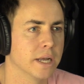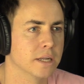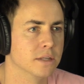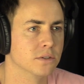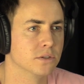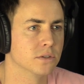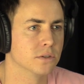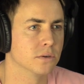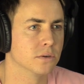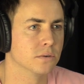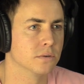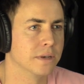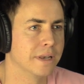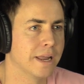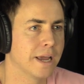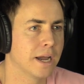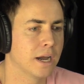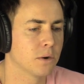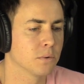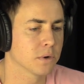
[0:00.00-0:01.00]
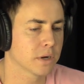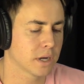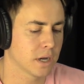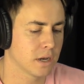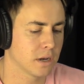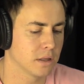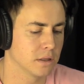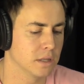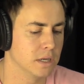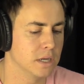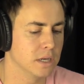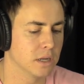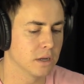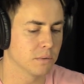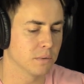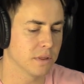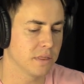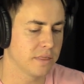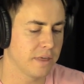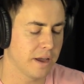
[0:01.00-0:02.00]
And so now we're kind of
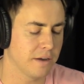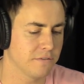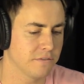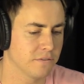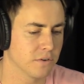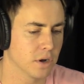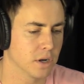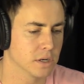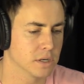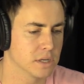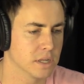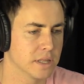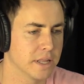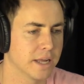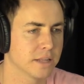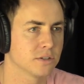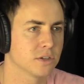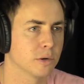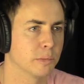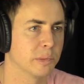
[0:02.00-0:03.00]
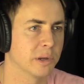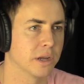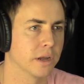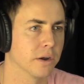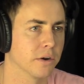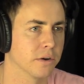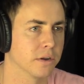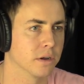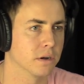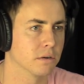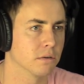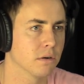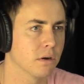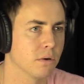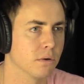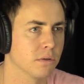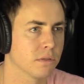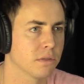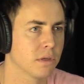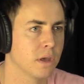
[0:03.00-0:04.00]
leading with that front, and that's our big area of
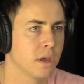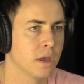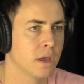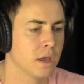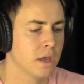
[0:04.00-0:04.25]
growth.